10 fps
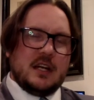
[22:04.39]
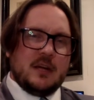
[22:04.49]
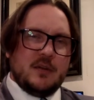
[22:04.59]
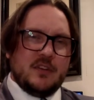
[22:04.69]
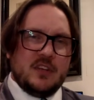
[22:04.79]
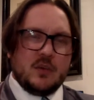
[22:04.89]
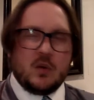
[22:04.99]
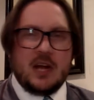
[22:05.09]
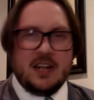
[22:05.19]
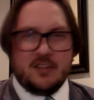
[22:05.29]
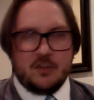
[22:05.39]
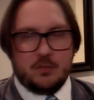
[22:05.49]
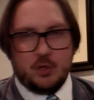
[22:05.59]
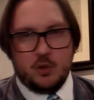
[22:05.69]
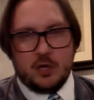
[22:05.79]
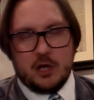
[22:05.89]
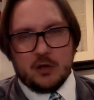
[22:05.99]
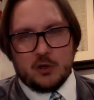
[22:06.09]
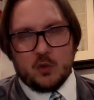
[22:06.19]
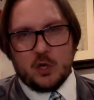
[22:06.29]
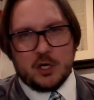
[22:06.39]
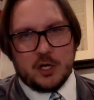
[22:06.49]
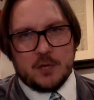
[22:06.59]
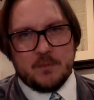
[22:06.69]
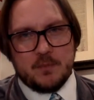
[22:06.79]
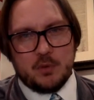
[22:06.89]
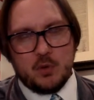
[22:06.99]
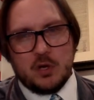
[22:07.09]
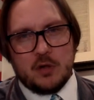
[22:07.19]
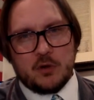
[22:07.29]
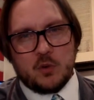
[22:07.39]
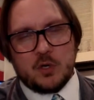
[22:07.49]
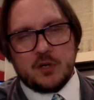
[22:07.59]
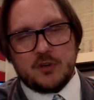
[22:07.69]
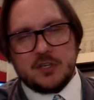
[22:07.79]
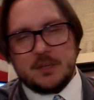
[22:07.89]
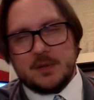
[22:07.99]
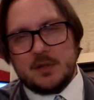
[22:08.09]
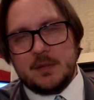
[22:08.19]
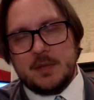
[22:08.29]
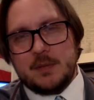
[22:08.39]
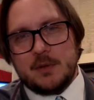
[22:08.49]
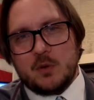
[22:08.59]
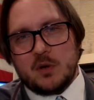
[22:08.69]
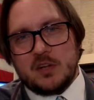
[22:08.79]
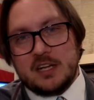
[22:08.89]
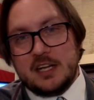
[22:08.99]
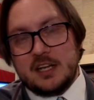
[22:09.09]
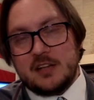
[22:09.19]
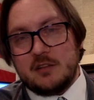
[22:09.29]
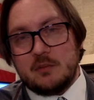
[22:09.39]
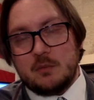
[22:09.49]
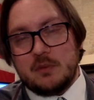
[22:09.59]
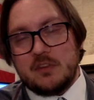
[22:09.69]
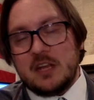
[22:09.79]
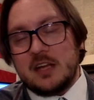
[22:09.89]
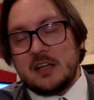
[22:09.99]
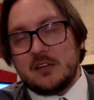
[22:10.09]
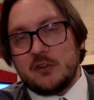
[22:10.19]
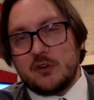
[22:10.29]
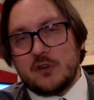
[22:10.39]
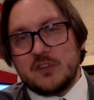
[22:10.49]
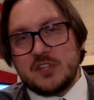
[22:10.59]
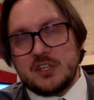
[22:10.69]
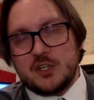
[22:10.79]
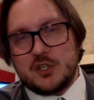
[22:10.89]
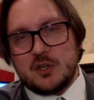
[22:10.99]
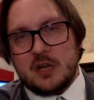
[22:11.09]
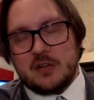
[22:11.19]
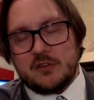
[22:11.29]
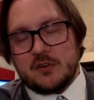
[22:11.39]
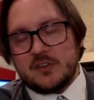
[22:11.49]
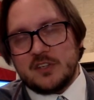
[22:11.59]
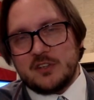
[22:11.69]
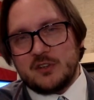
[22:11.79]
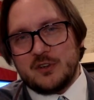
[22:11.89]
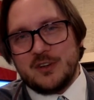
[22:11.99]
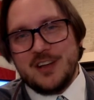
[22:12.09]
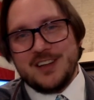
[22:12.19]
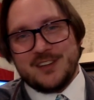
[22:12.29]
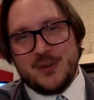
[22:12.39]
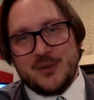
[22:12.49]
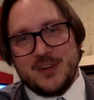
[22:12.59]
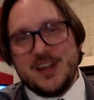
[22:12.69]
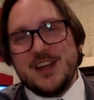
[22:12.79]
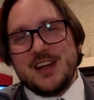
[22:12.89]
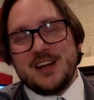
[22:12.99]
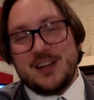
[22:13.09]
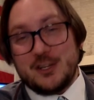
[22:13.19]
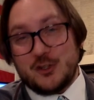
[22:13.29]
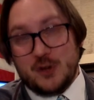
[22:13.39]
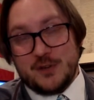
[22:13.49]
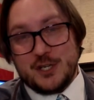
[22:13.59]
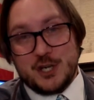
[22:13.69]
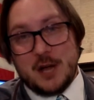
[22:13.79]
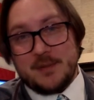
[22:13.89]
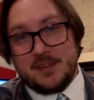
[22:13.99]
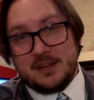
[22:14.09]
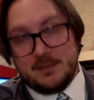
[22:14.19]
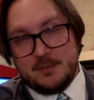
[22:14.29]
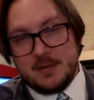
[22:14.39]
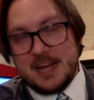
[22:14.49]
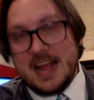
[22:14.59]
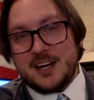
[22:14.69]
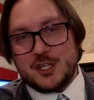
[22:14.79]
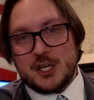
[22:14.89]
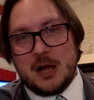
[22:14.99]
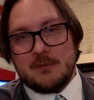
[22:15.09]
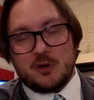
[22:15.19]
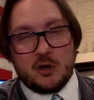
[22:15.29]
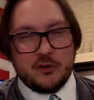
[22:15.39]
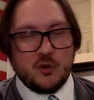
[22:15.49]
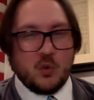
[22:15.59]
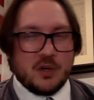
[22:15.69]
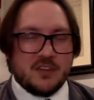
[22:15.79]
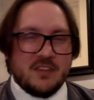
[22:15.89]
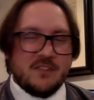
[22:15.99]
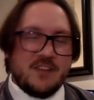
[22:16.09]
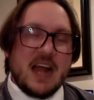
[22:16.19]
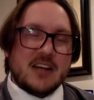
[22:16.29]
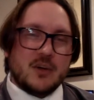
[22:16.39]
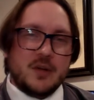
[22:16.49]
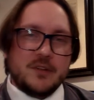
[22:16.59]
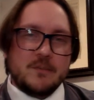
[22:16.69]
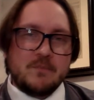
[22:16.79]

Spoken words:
you see the rise of the blue-collared worker. Blue-collared workers are typically people that work like in, say, the service industry, not the service industry, excuse me, in like service shops, like mechanic shops, or also works in factories.